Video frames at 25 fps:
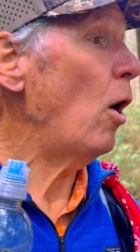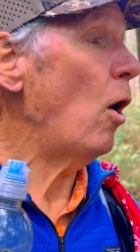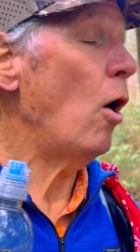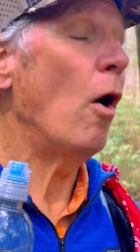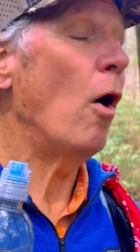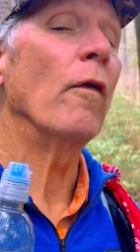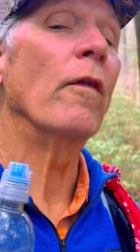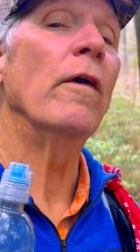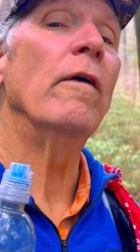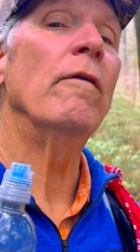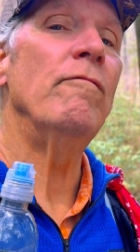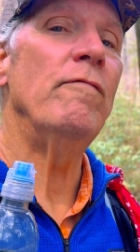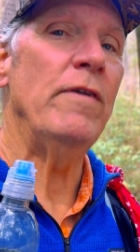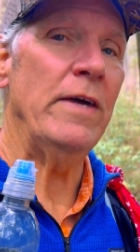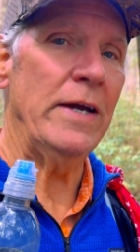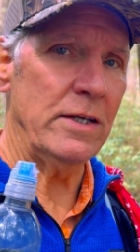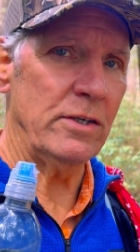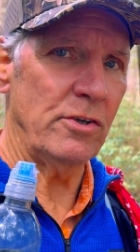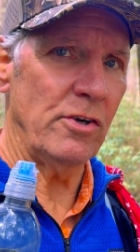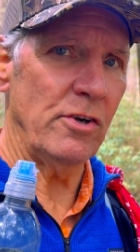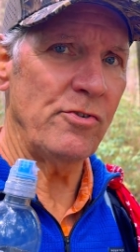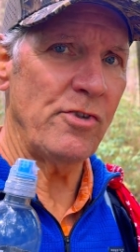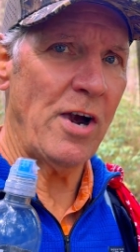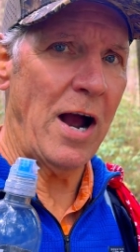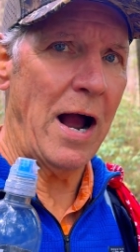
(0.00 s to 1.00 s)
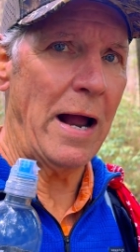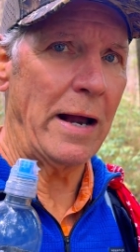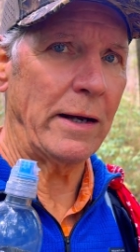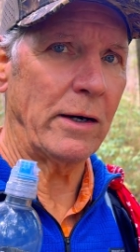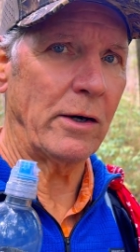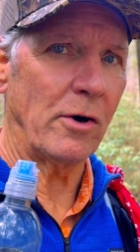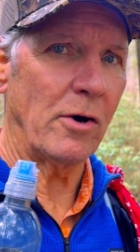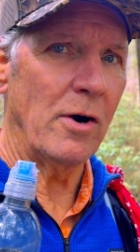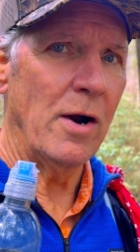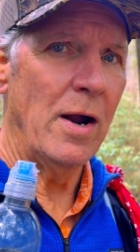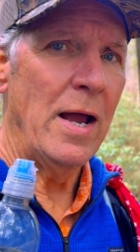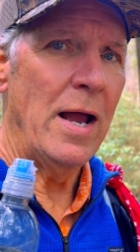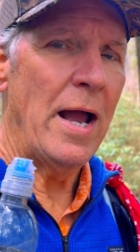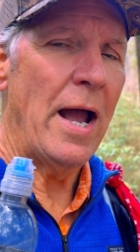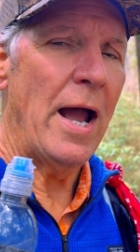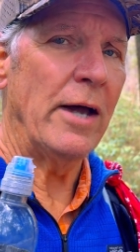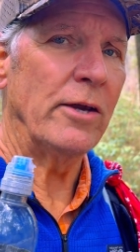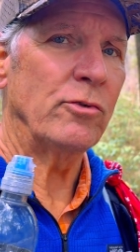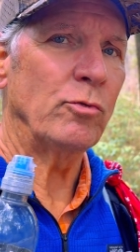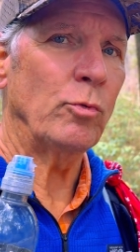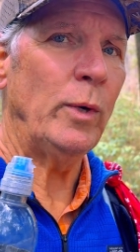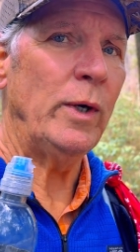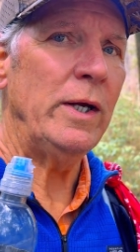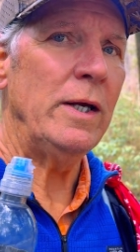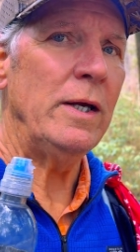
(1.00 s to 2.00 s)
on the Vintage Hiker
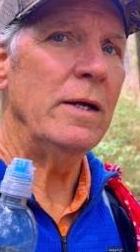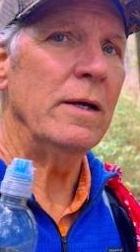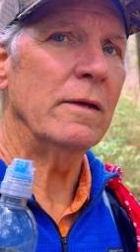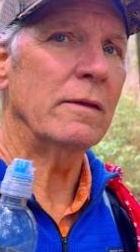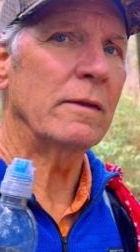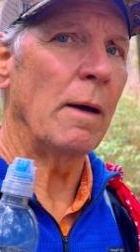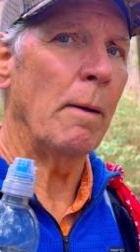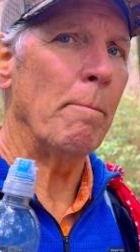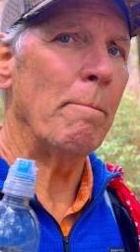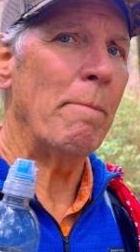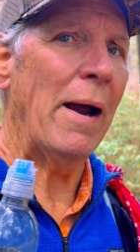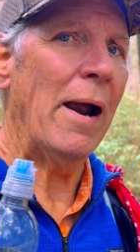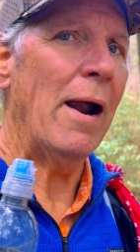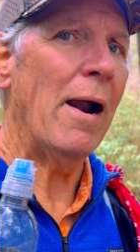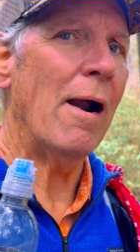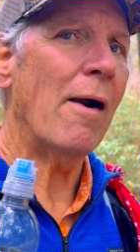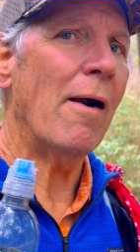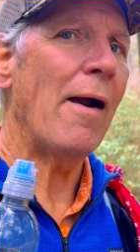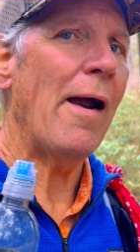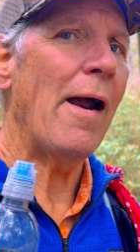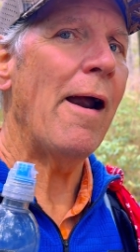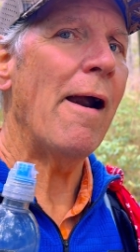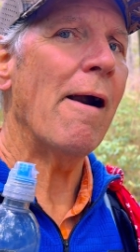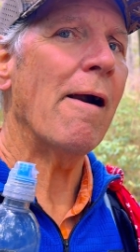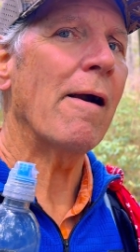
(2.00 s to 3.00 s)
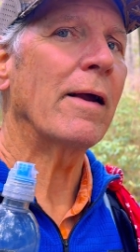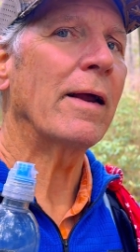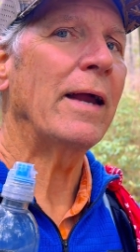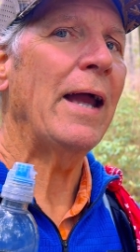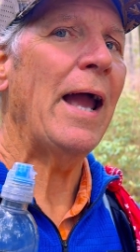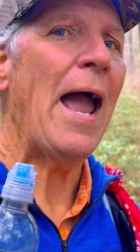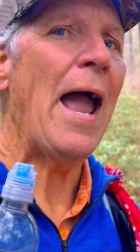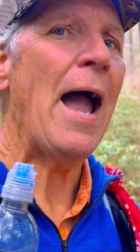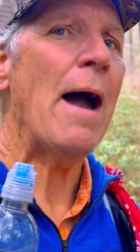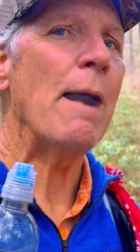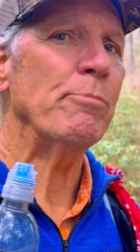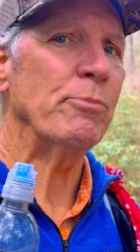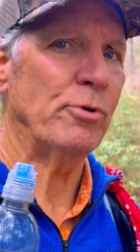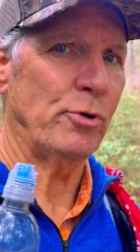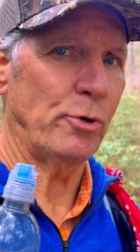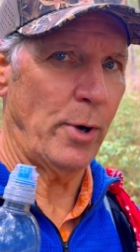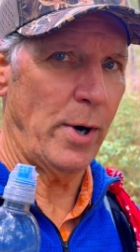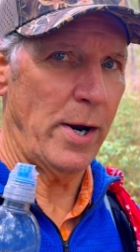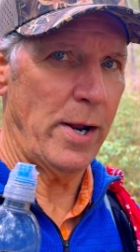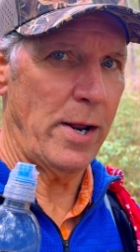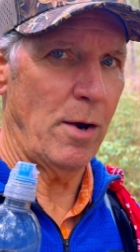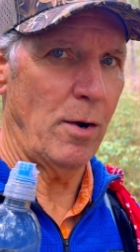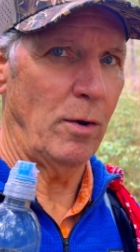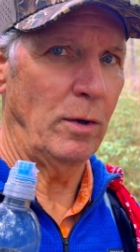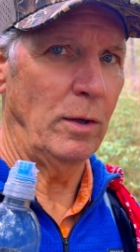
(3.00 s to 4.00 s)
as we hit the Bear Hair Gap
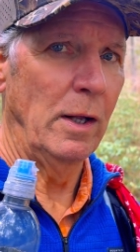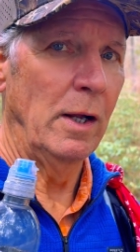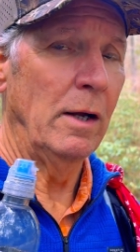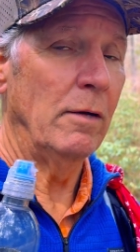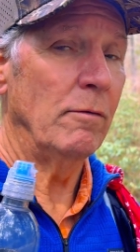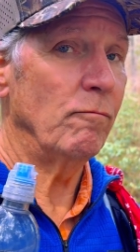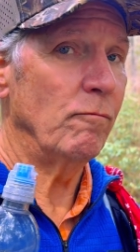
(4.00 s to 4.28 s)
Trail,